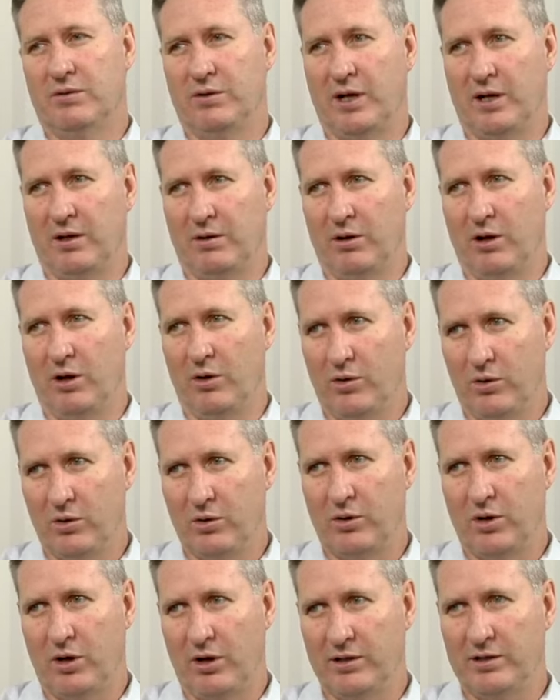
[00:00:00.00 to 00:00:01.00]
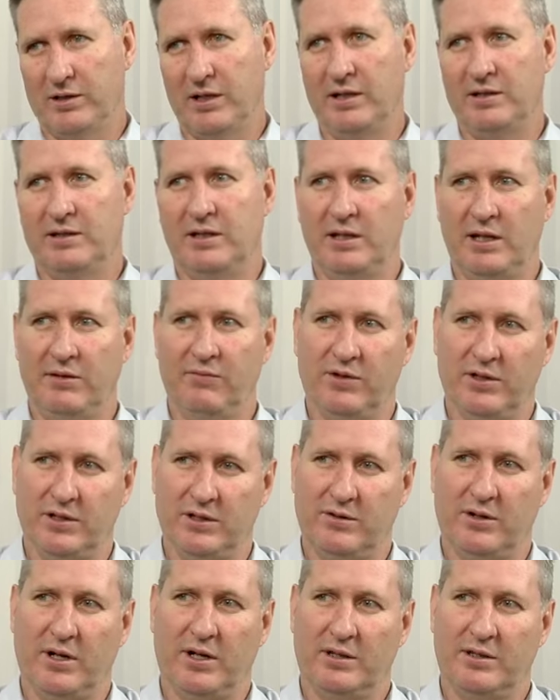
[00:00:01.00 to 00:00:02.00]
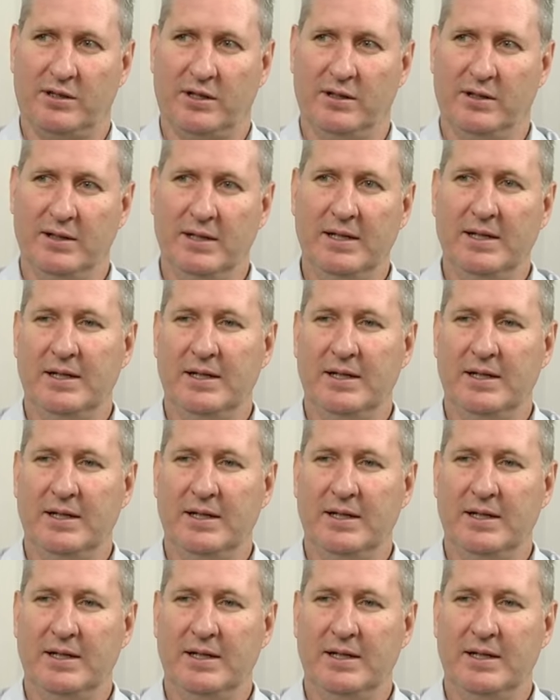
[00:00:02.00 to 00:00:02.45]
around local content in infrastructure?